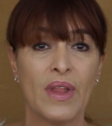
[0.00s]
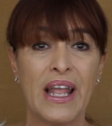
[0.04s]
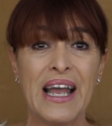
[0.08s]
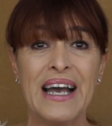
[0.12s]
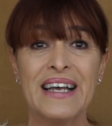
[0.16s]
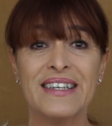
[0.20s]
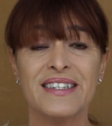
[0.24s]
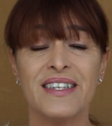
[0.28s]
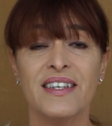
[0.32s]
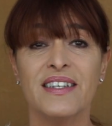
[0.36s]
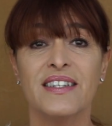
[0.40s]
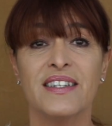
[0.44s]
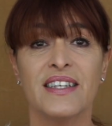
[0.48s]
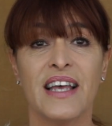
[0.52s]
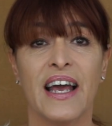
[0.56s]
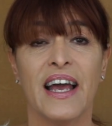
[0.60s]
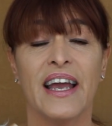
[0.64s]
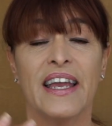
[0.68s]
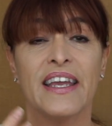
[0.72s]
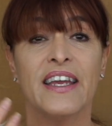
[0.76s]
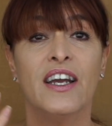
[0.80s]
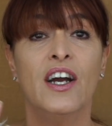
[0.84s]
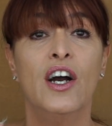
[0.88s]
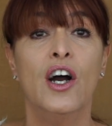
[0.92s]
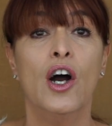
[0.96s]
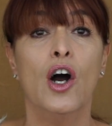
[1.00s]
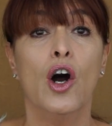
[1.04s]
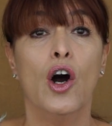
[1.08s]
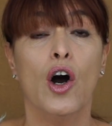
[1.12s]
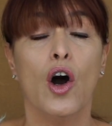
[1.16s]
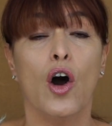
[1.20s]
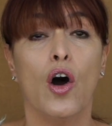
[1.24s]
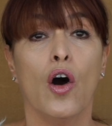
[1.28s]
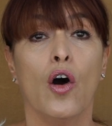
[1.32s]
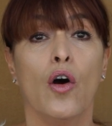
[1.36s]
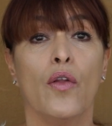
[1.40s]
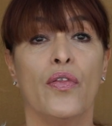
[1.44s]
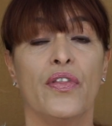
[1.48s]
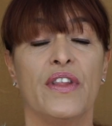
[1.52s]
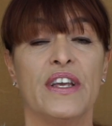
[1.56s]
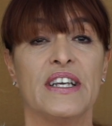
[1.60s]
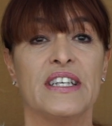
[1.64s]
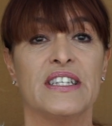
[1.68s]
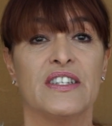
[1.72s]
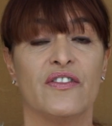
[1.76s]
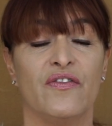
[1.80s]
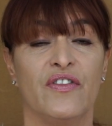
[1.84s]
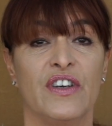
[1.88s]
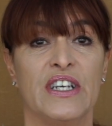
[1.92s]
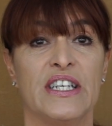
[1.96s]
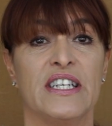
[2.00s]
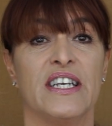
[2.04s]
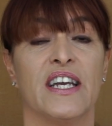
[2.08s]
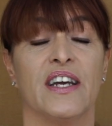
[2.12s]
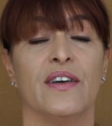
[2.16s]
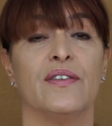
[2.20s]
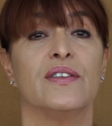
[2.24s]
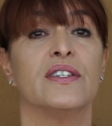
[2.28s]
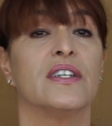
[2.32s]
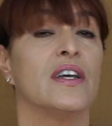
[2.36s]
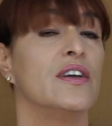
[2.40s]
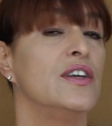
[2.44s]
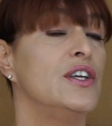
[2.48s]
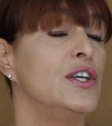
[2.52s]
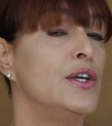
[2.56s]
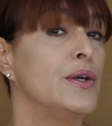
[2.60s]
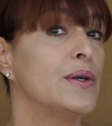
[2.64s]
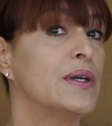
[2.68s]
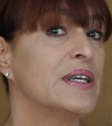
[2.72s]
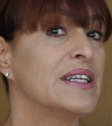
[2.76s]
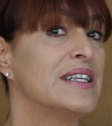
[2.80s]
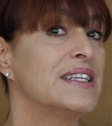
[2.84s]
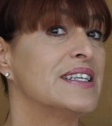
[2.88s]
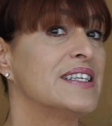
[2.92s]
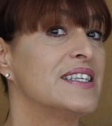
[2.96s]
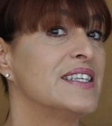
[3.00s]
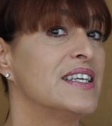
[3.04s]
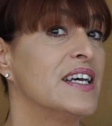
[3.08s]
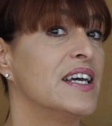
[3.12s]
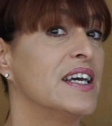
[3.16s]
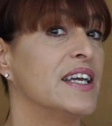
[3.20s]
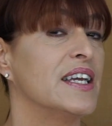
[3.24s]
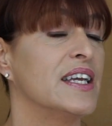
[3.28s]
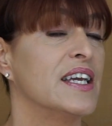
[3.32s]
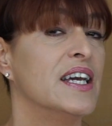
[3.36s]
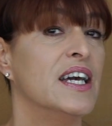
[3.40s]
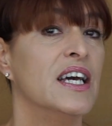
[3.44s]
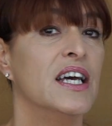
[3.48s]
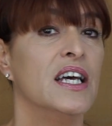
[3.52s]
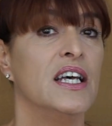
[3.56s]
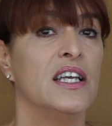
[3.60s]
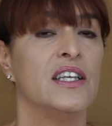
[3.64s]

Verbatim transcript: as I say, on this video so you can see.